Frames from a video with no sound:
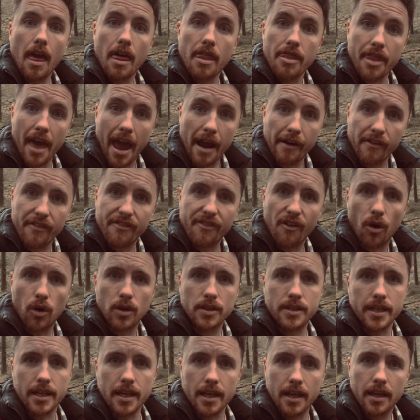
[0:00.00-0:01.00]
Their
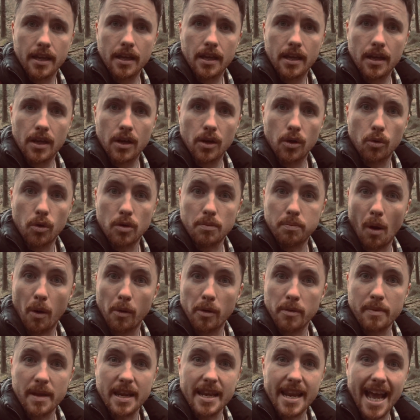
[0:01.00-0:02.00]
authority would
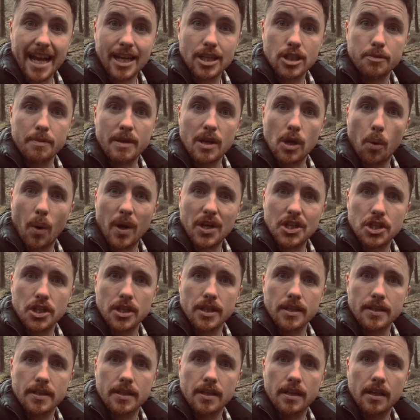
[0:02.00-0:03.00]
probably be next to be
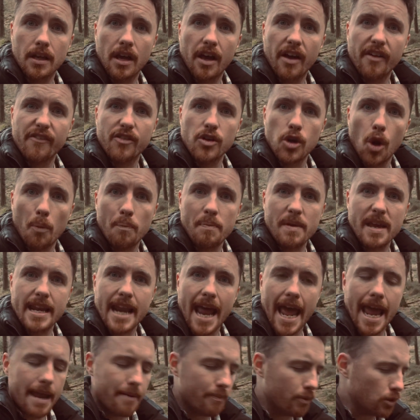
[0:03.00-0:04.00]
questioned for not being
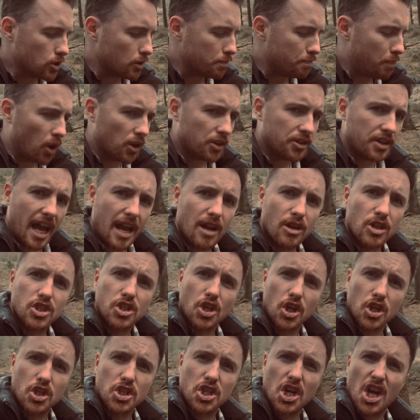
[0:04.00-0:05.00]
able to put down
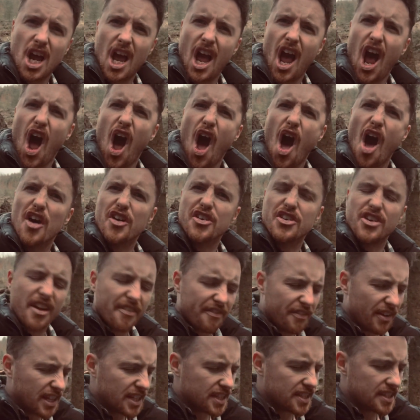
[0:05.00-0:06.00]
such
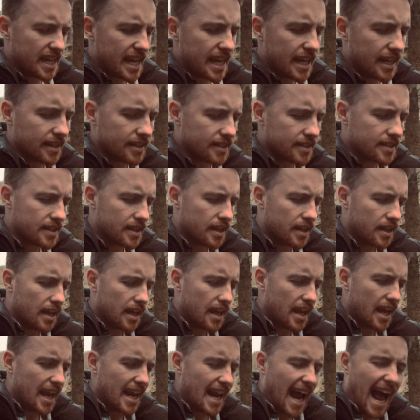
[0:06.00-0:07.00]
horrific scenes
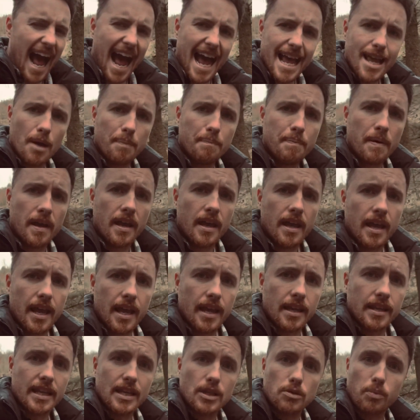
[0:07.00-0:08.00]
high up
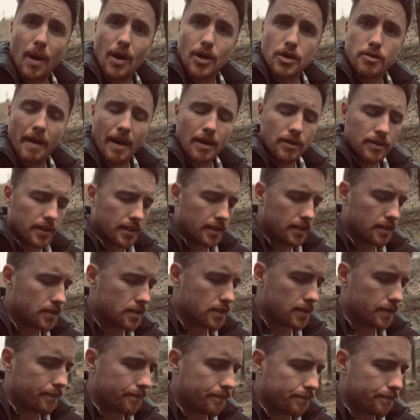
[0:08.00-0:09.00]
in these Welsh mountains.